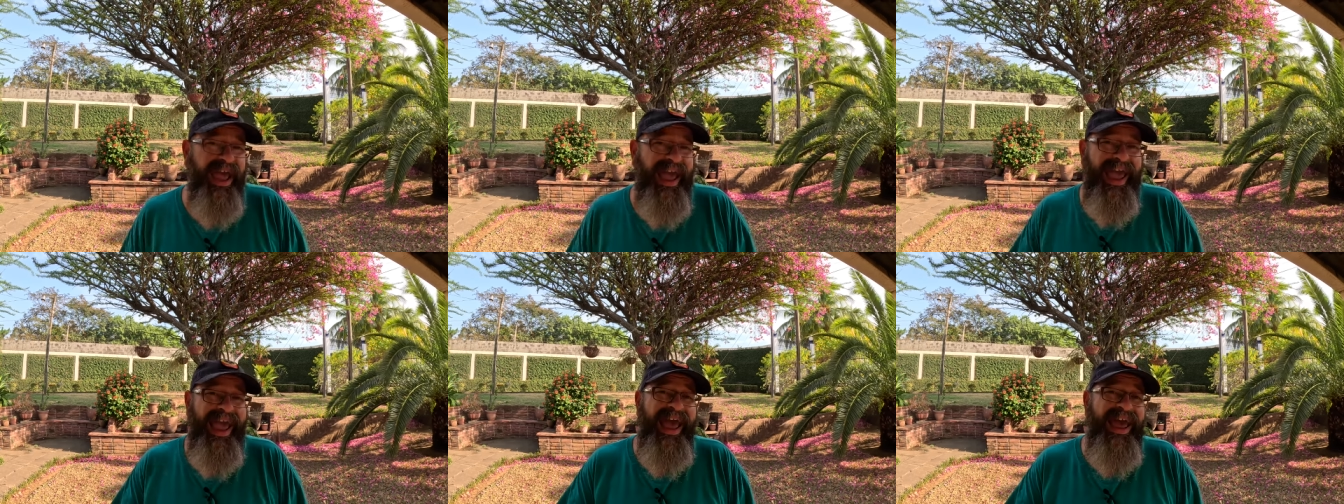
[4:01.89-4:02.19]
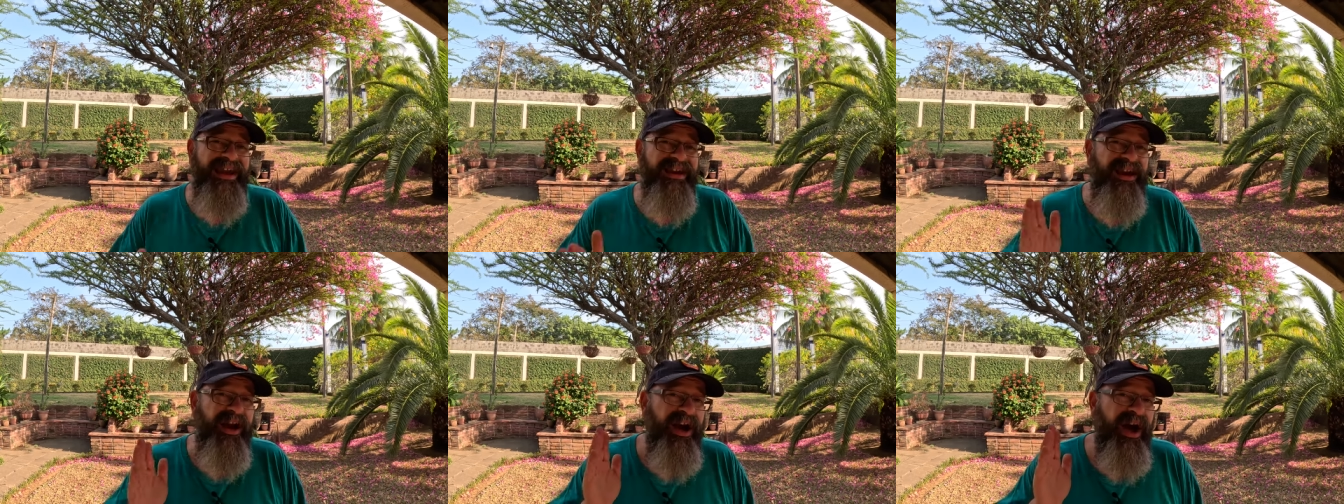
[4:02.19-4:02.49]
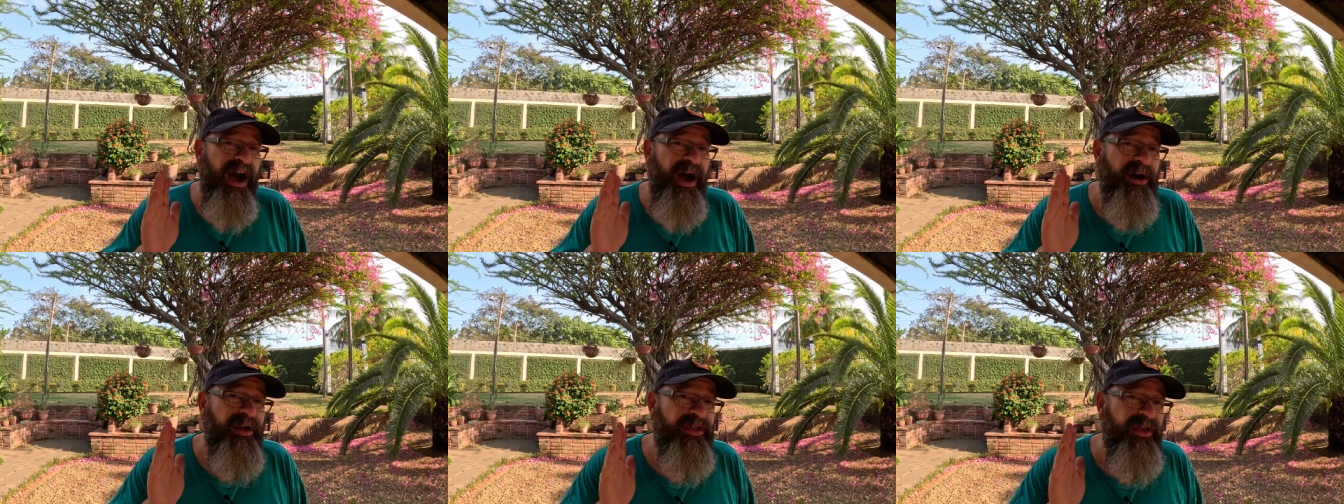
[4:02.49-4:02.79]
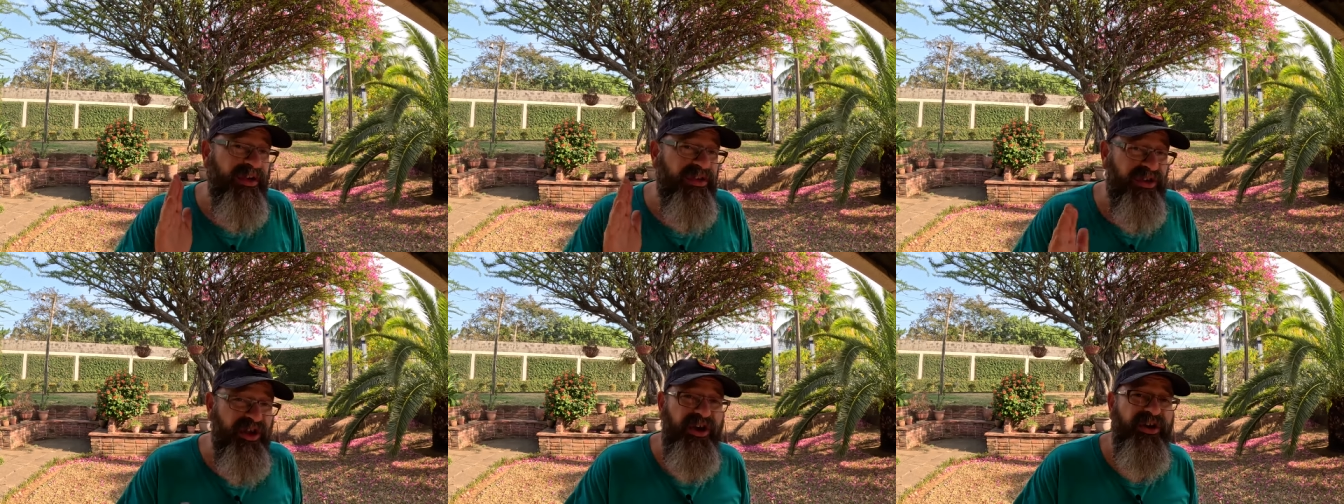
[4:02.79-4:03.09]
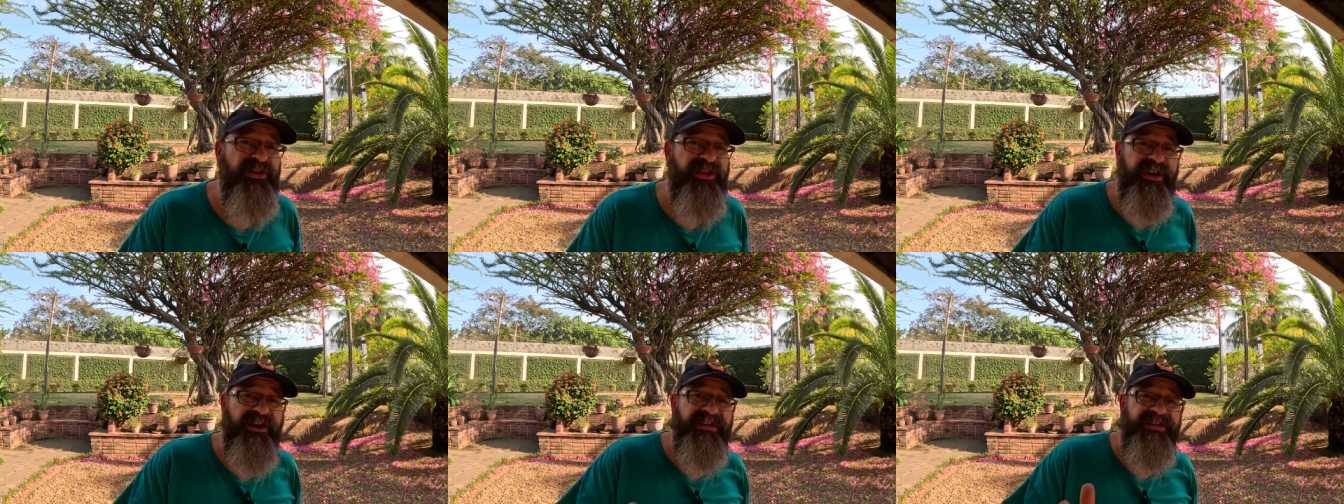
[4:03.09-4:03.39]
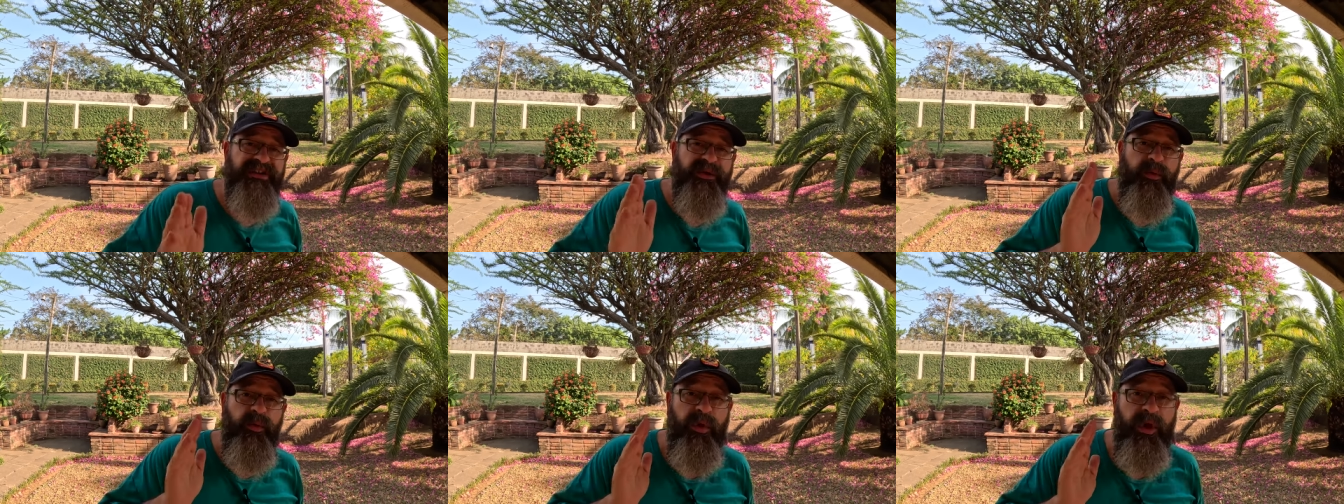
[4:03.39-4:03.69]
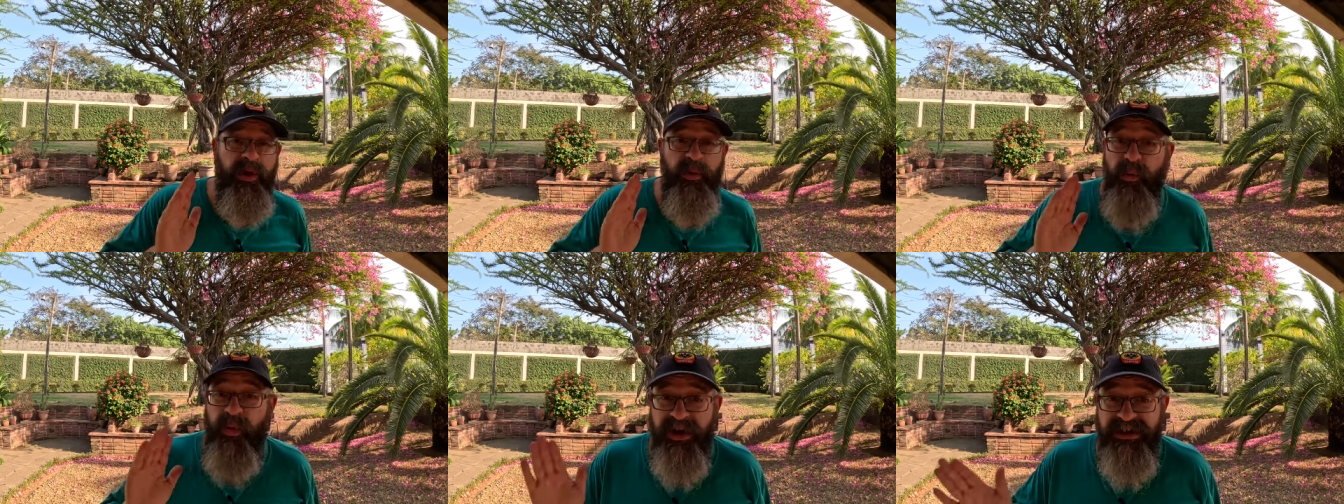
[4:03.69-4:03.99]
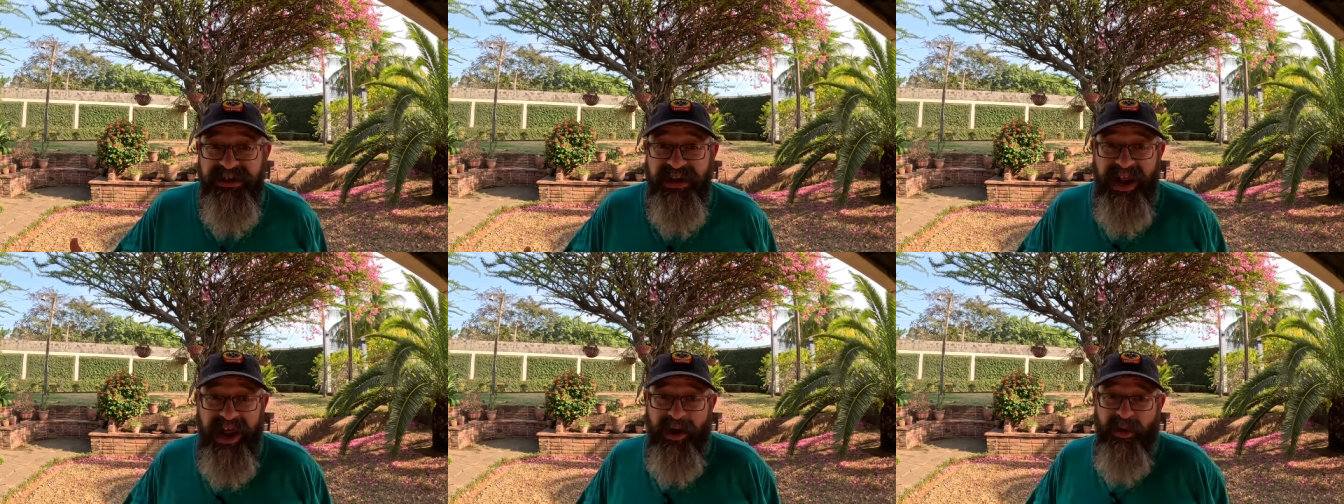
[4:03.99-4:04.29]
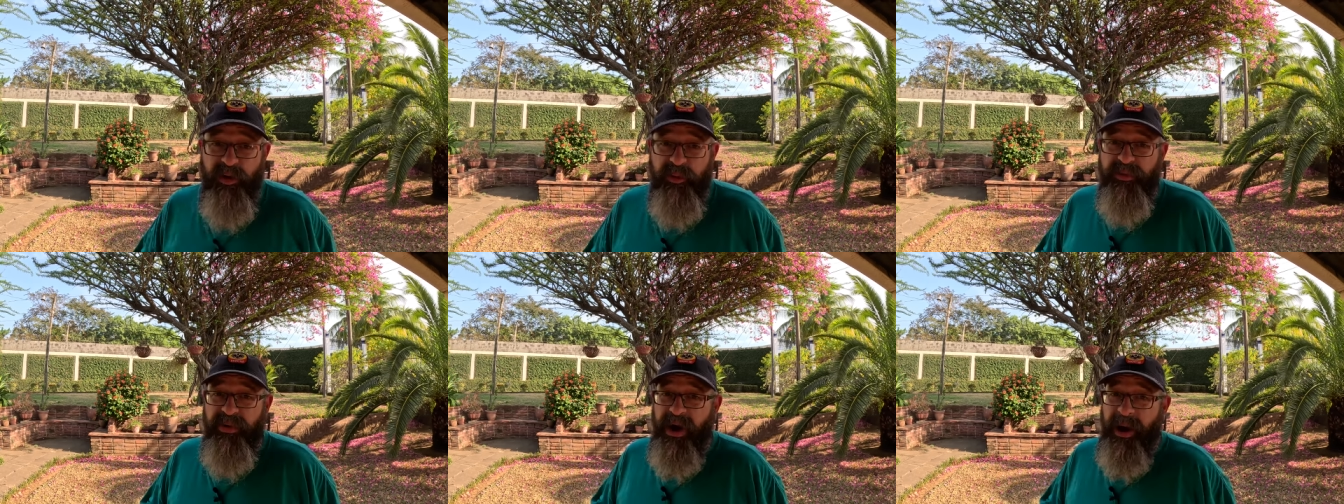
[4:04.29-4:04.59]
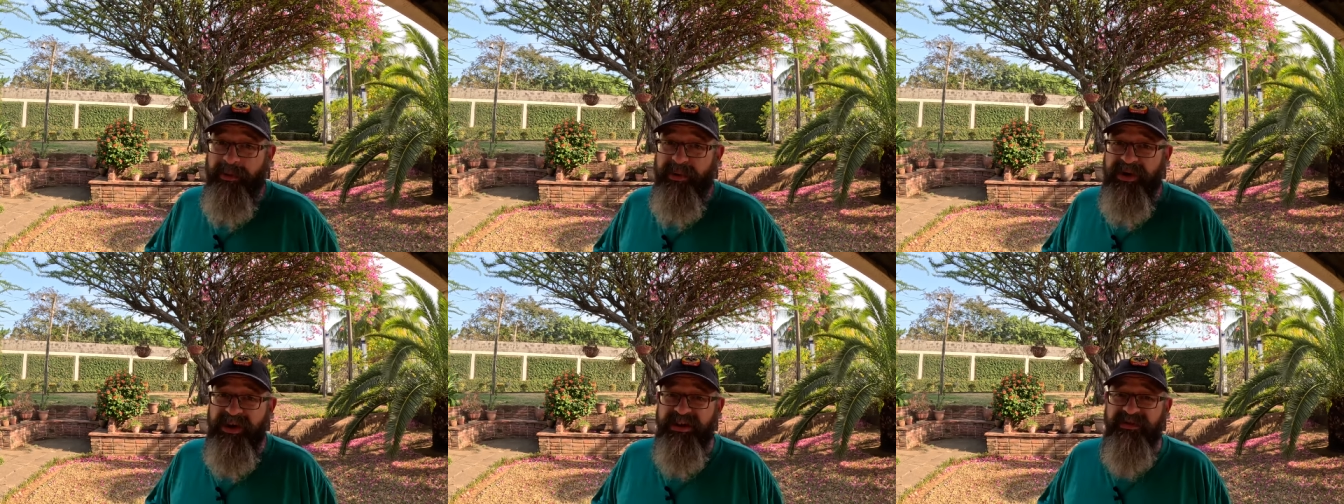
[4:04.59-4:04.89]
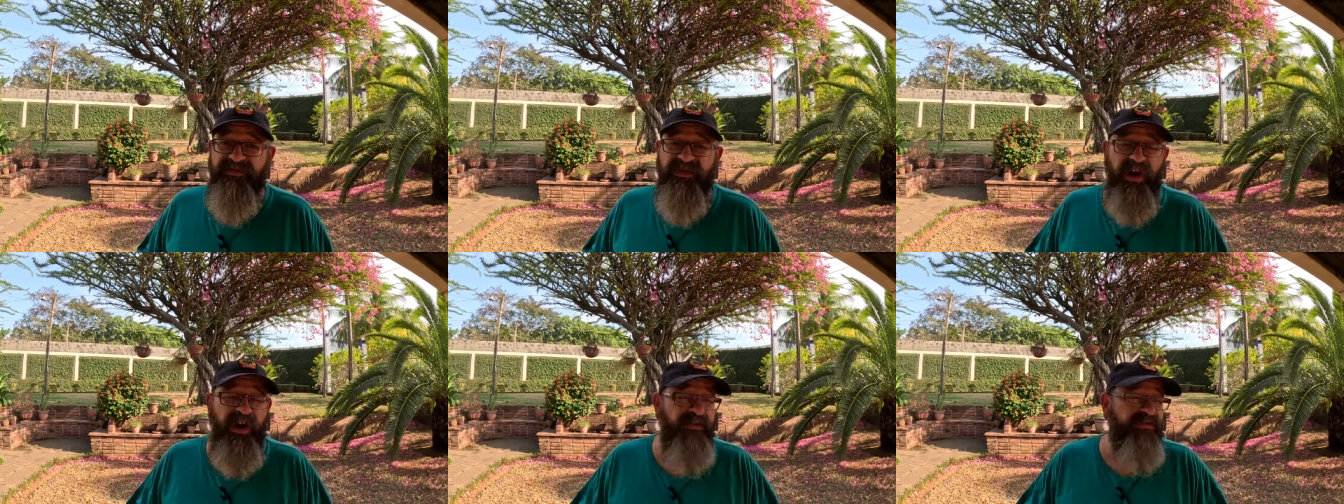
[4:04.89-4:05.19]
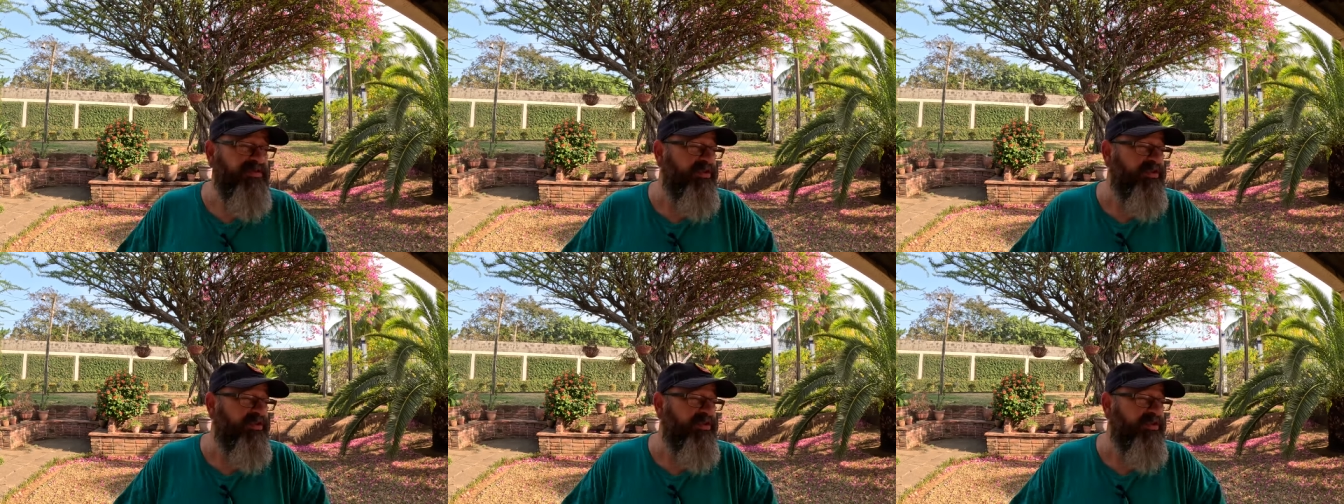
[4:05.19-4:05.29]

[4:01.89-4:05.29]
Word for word: And the, the good thing is it wasn't our property involved,